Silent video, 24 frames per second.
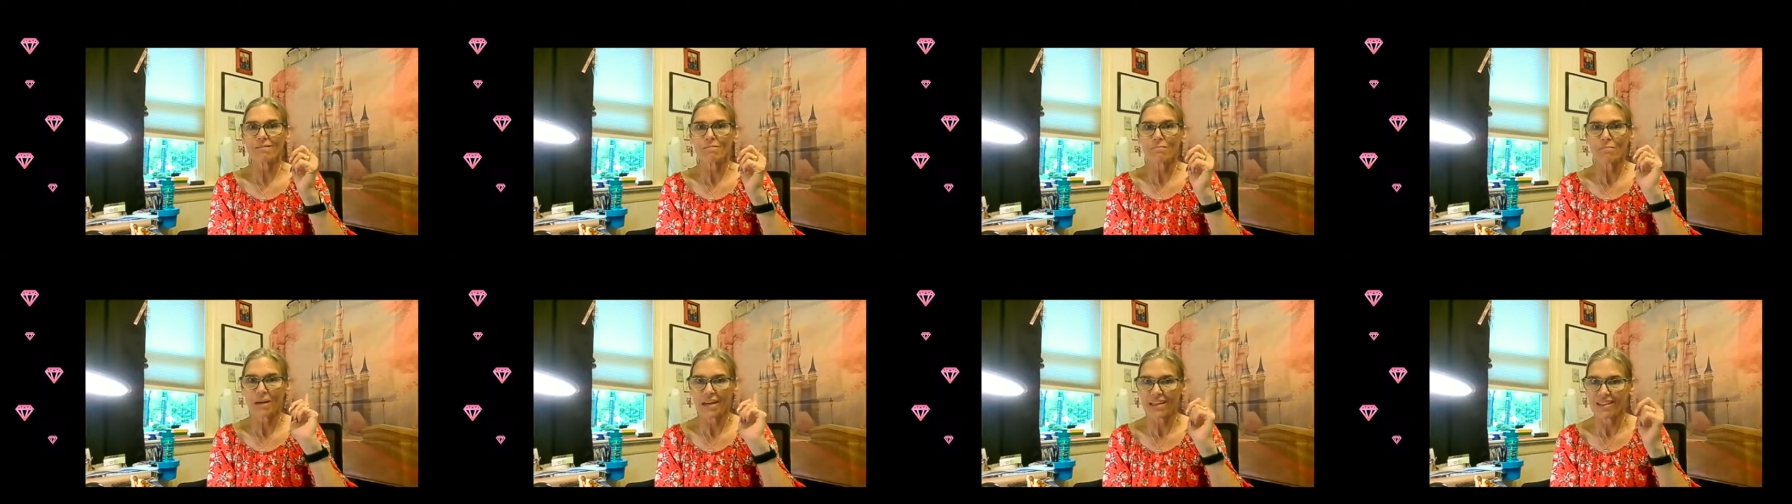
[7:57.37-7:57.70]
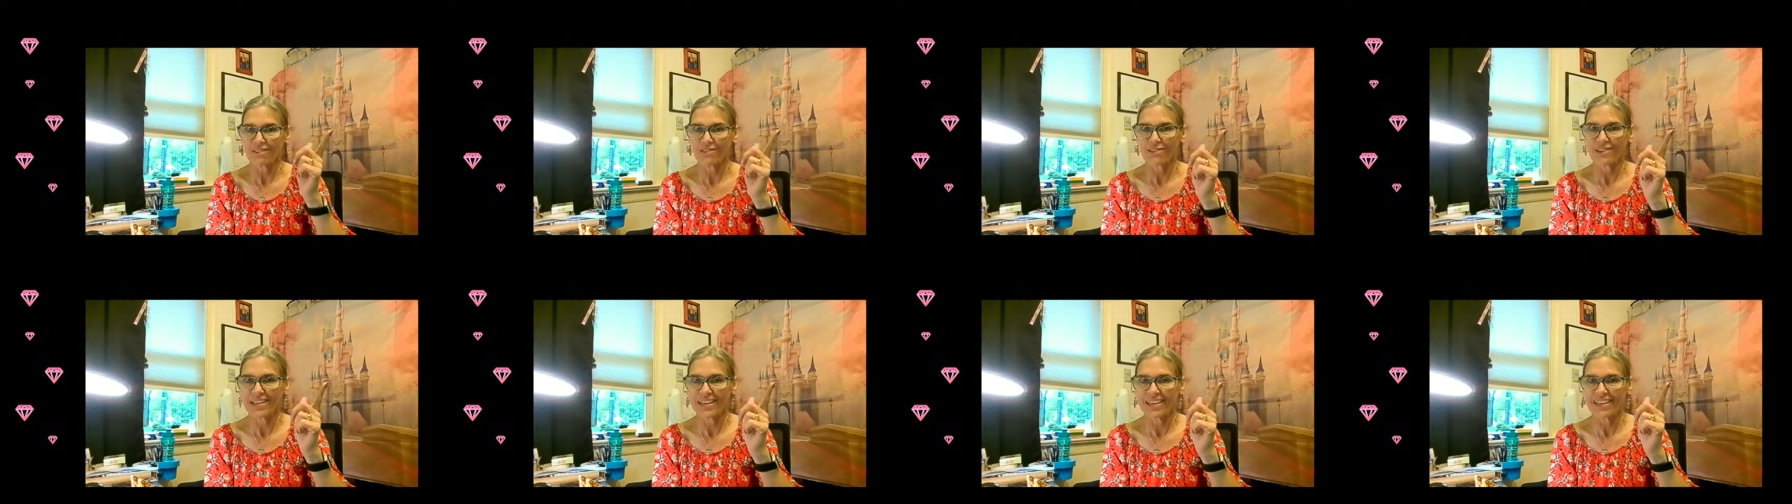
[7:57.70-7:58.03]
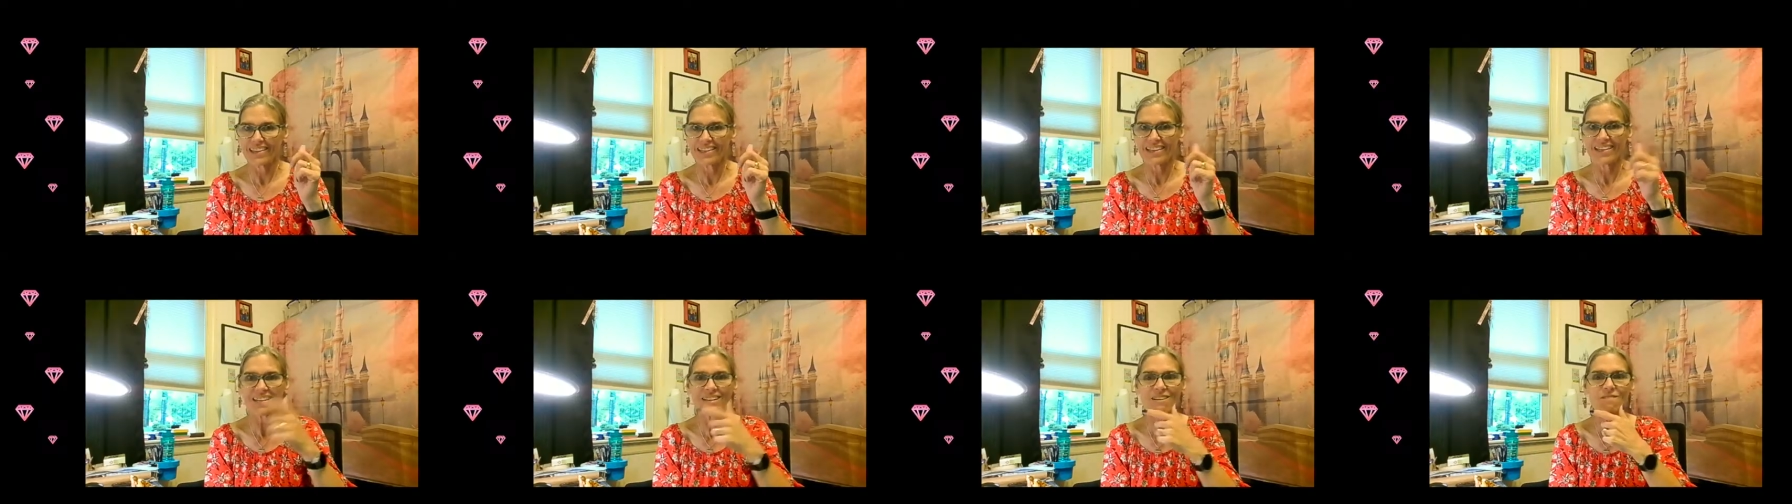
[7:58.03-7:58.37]
by the
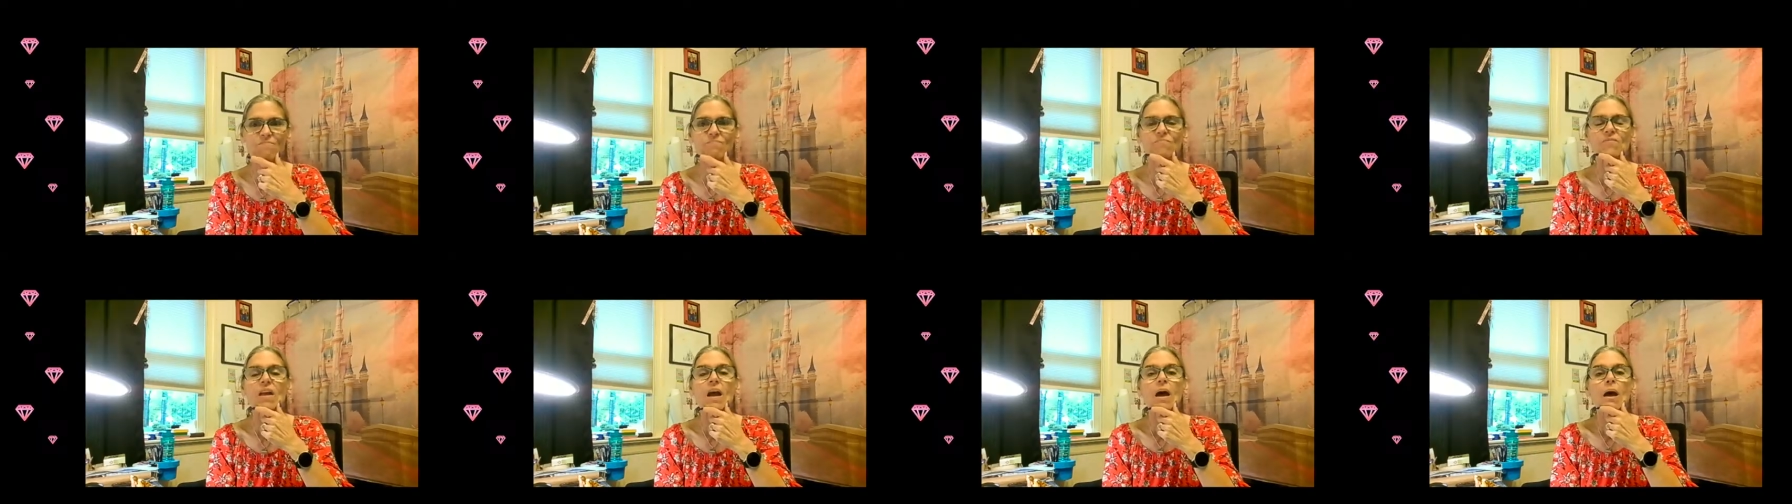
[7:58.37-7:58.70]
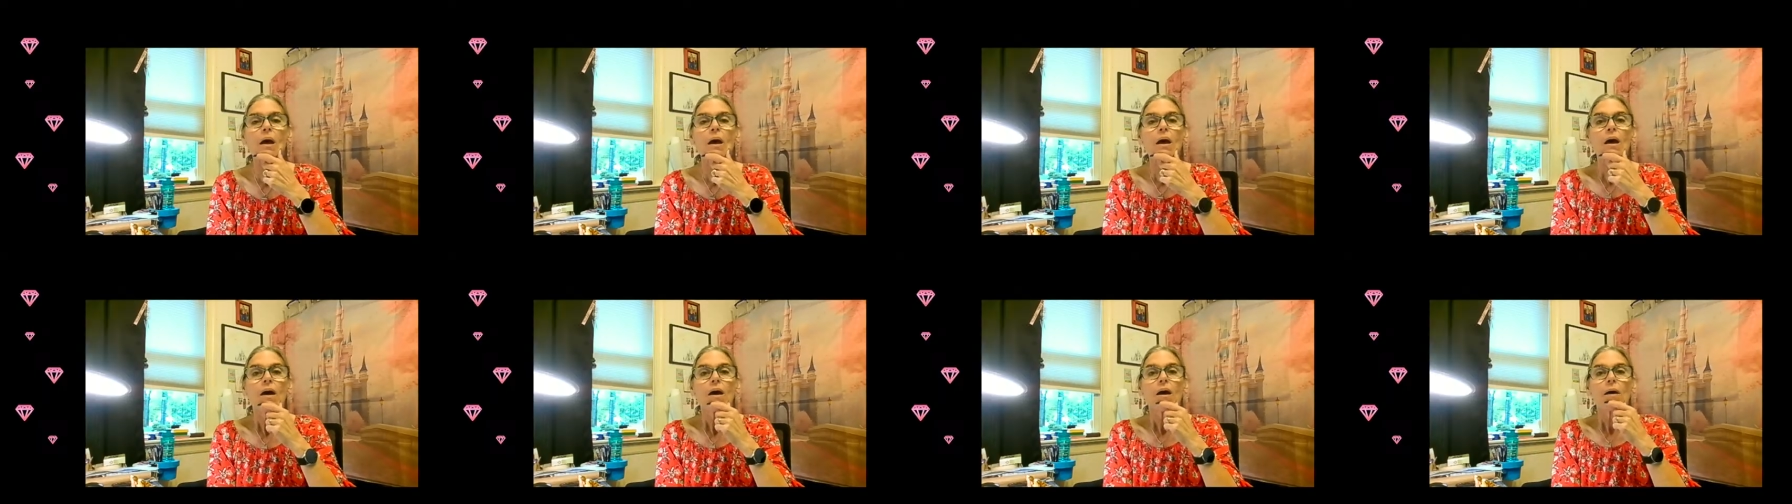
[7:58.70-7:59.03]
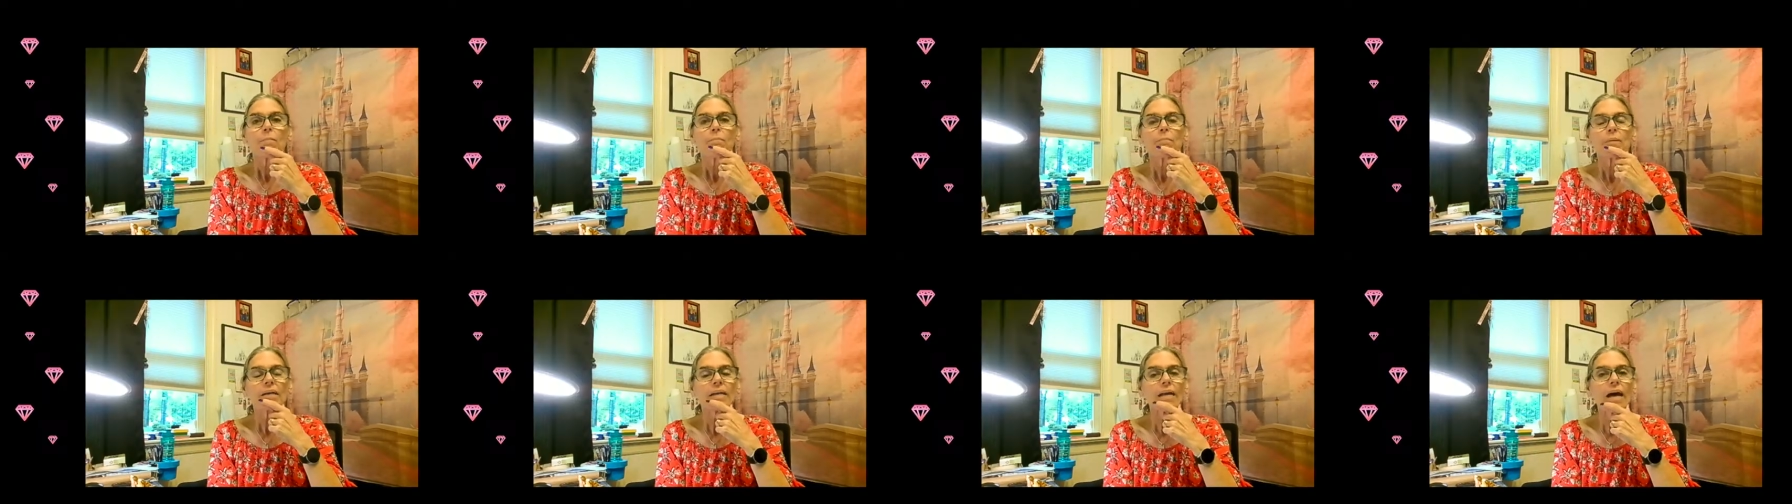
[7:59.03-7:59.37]
way.
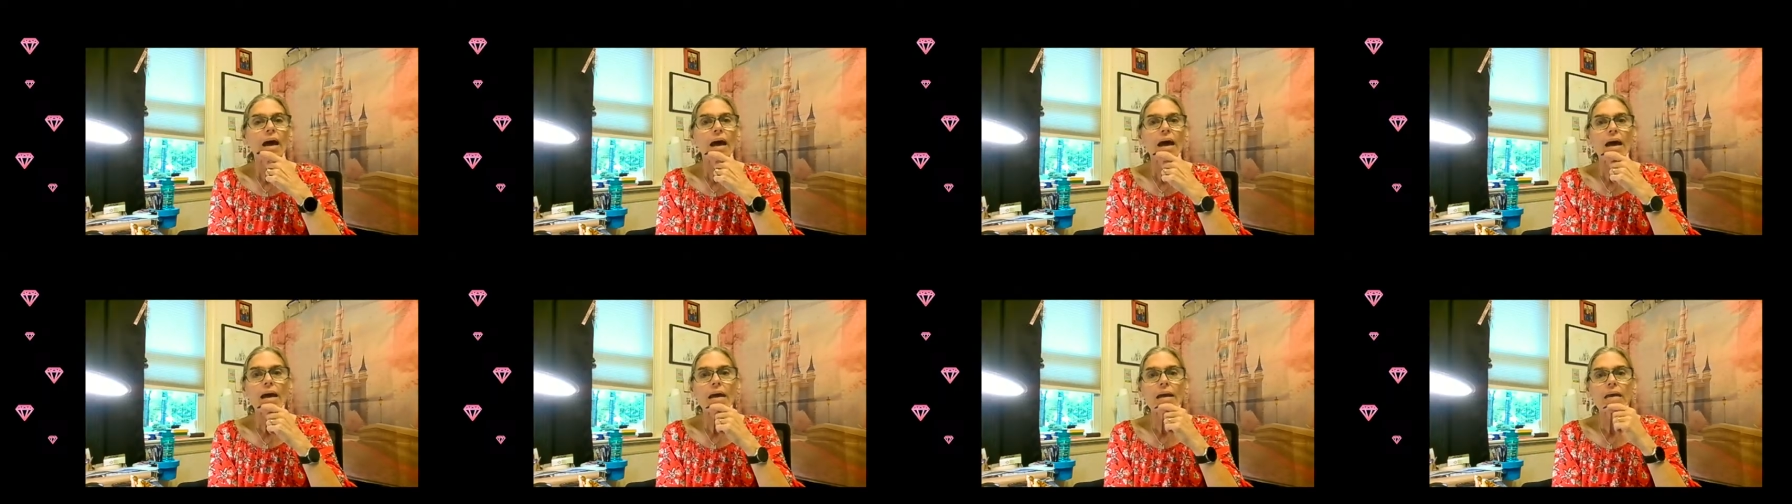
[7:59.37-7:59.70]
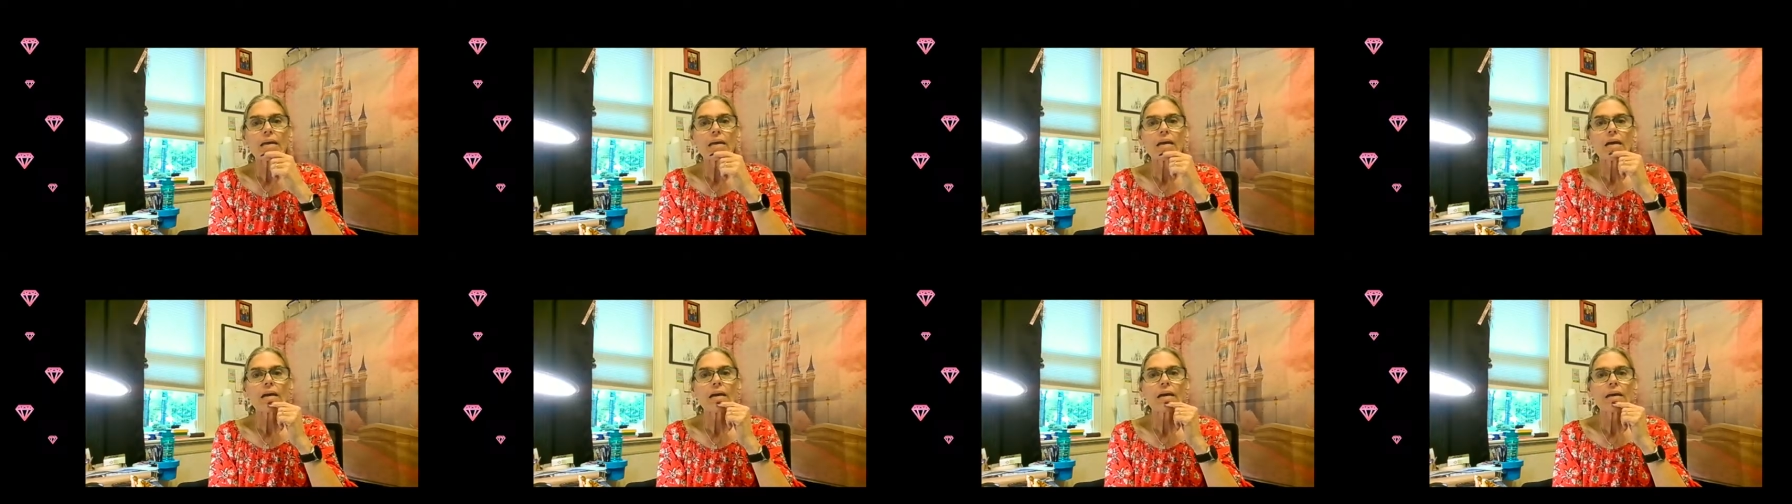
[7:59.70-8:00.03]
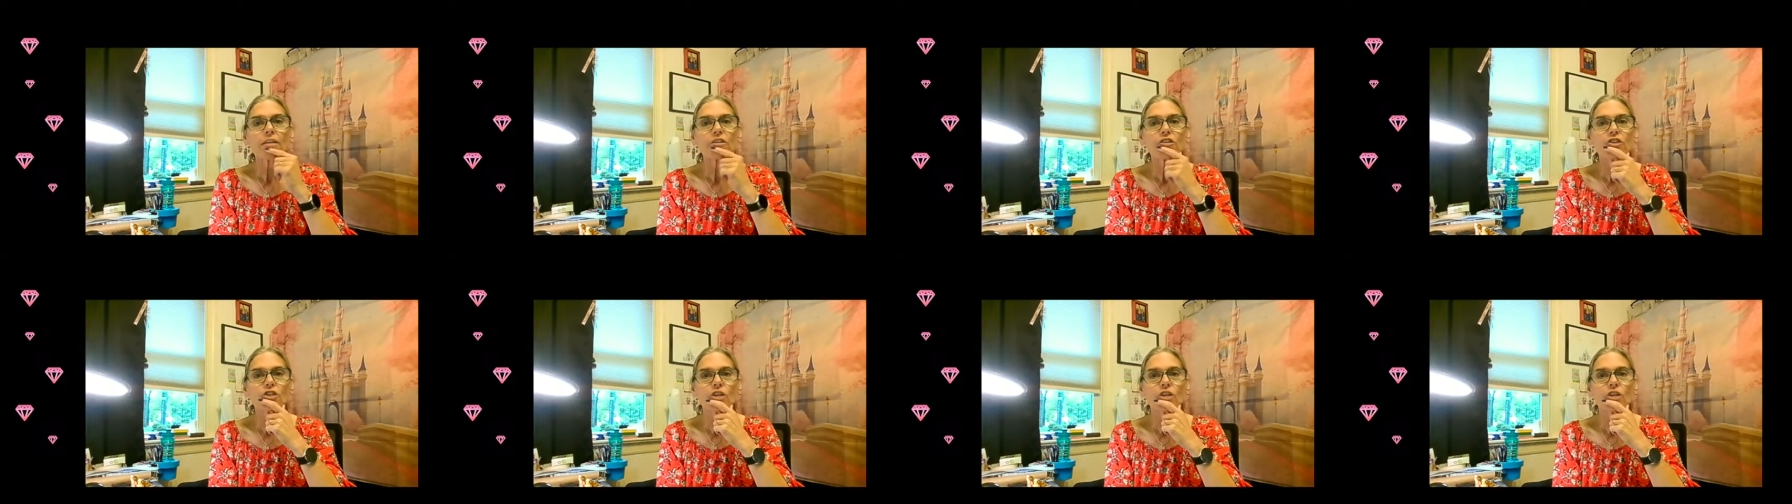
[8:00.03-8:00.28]
But I had